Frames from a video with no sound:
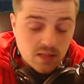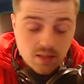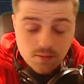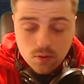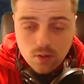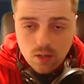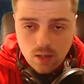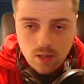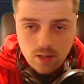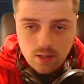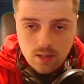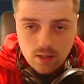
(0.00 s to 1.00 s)
level.
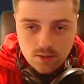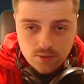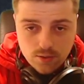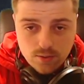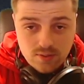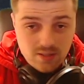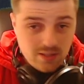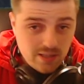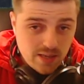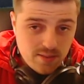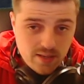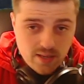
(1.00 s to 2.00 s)
So didn't
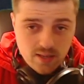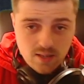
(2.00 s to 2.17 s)
get there.